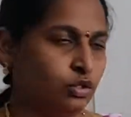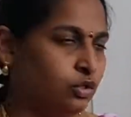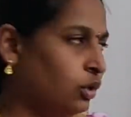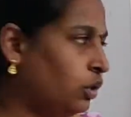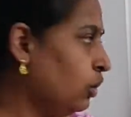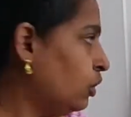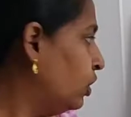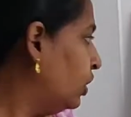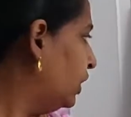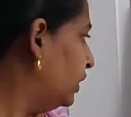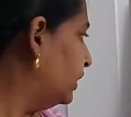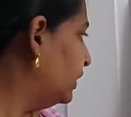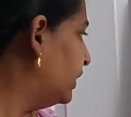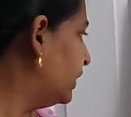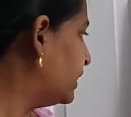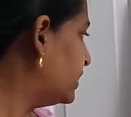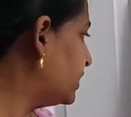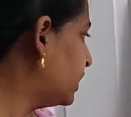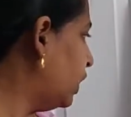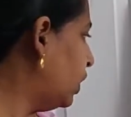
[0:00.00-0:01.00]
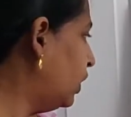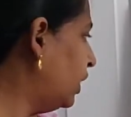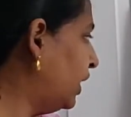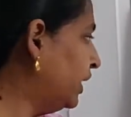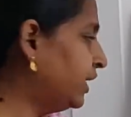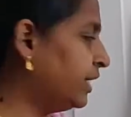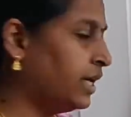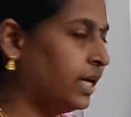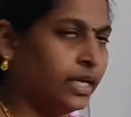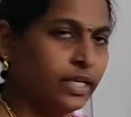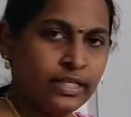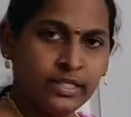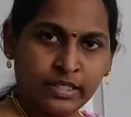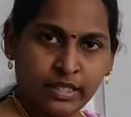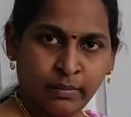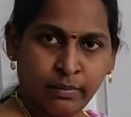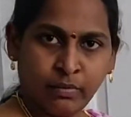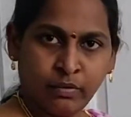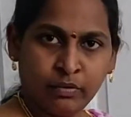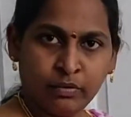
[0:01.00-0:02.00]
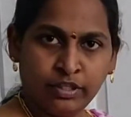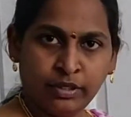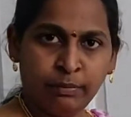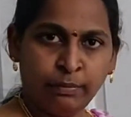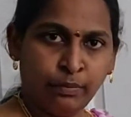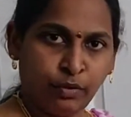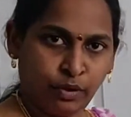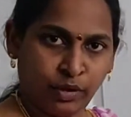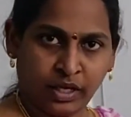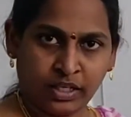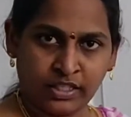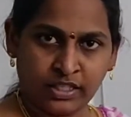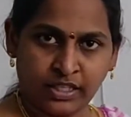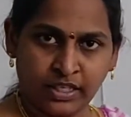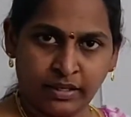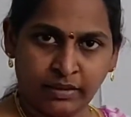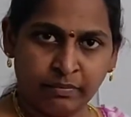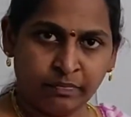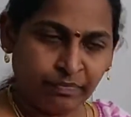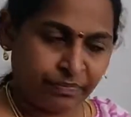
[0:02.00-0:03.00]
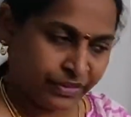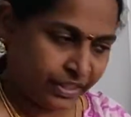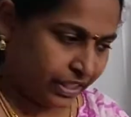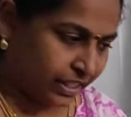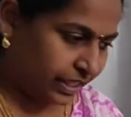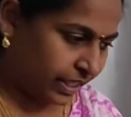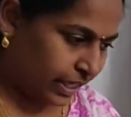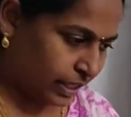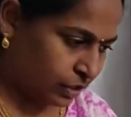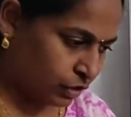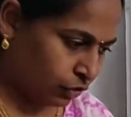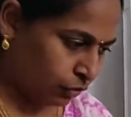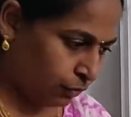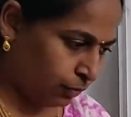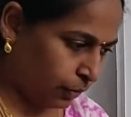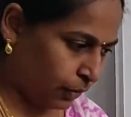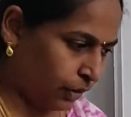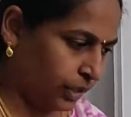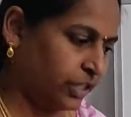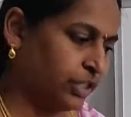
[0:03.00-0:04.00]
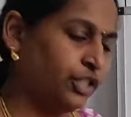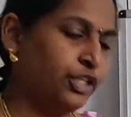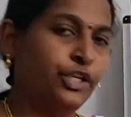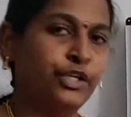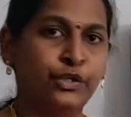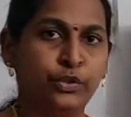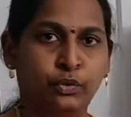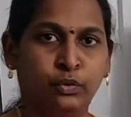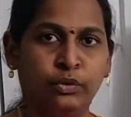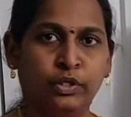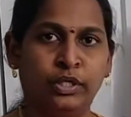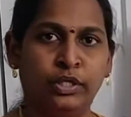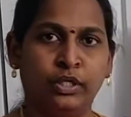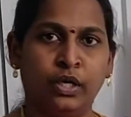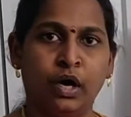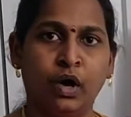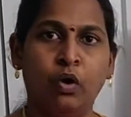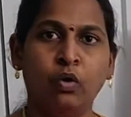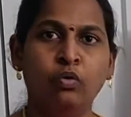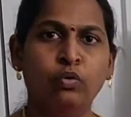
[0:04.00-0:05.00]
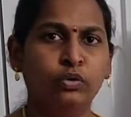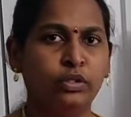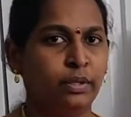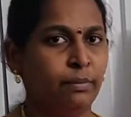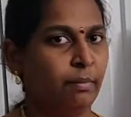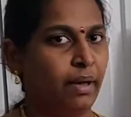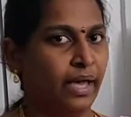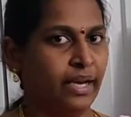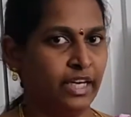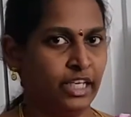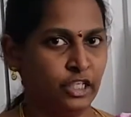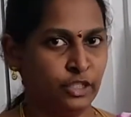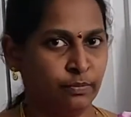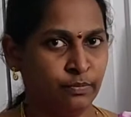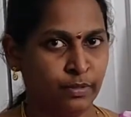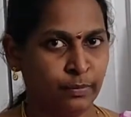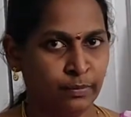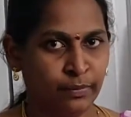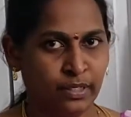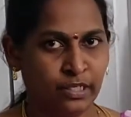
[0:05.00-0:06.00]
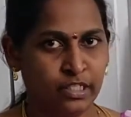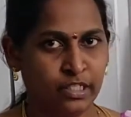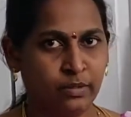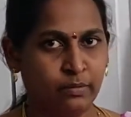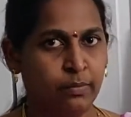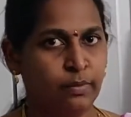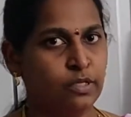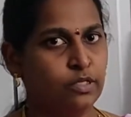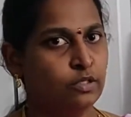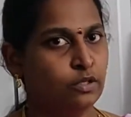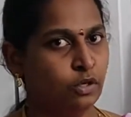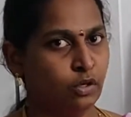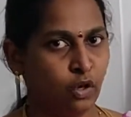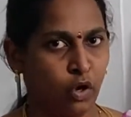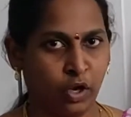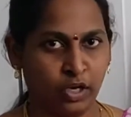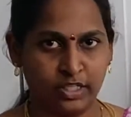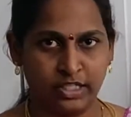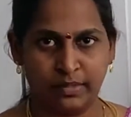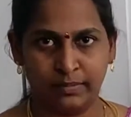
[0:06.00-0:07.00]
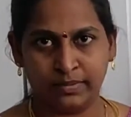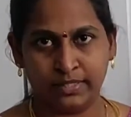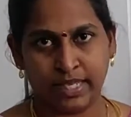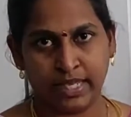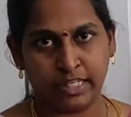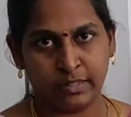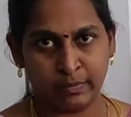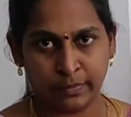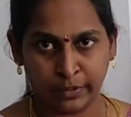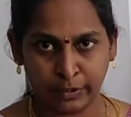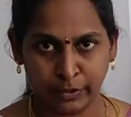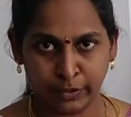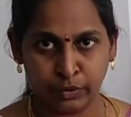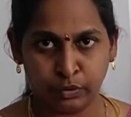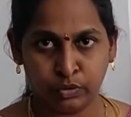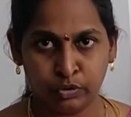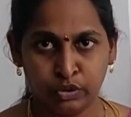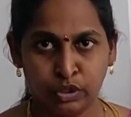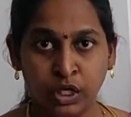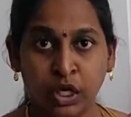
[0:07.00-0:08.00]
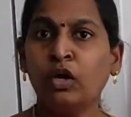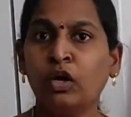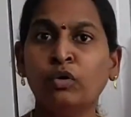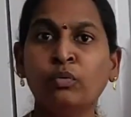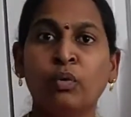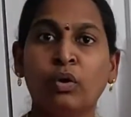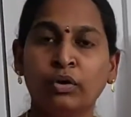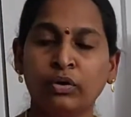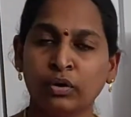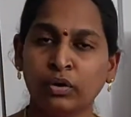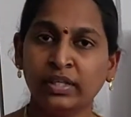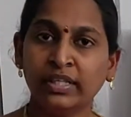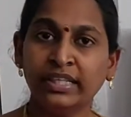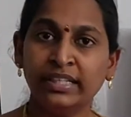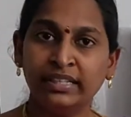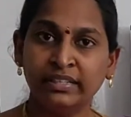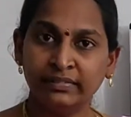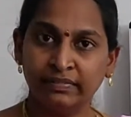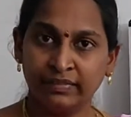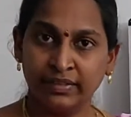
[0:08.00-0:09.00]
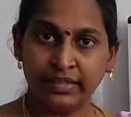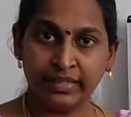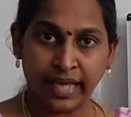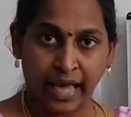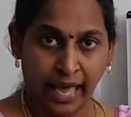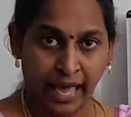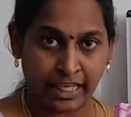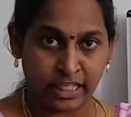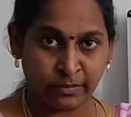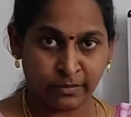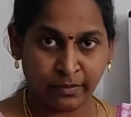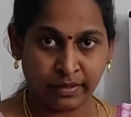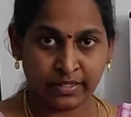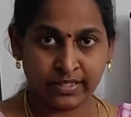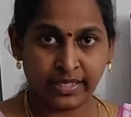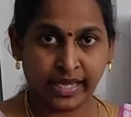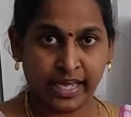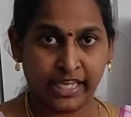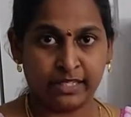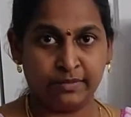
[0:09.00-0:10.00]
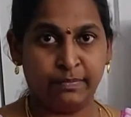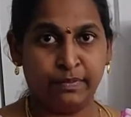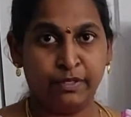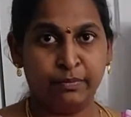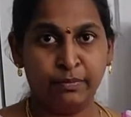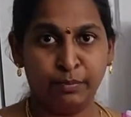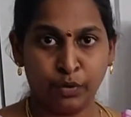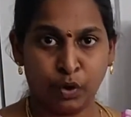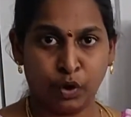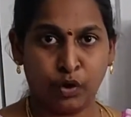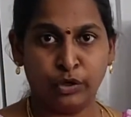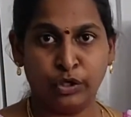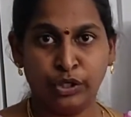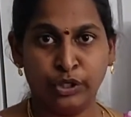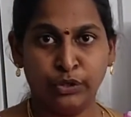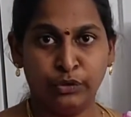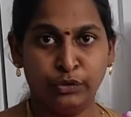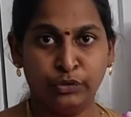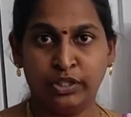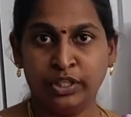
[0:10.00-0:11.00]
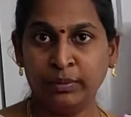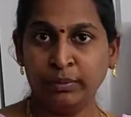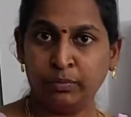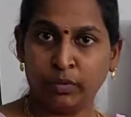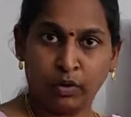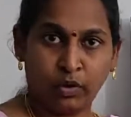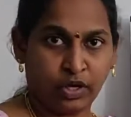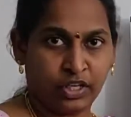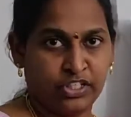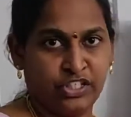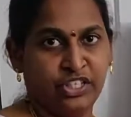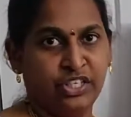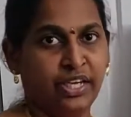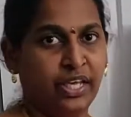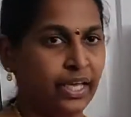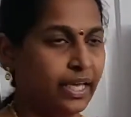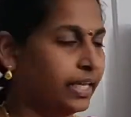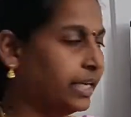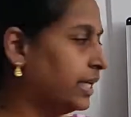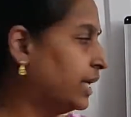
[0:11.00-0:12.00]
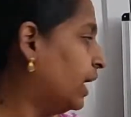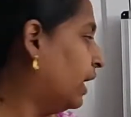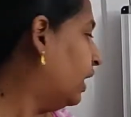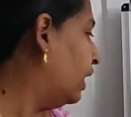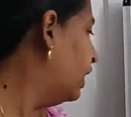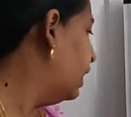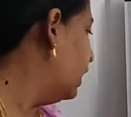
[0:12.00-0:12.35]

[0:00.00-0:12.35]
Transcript: So this area is about the production. In case of production unit, how the management principles or concepts has been used or what are the different aspects has been brought into the production area.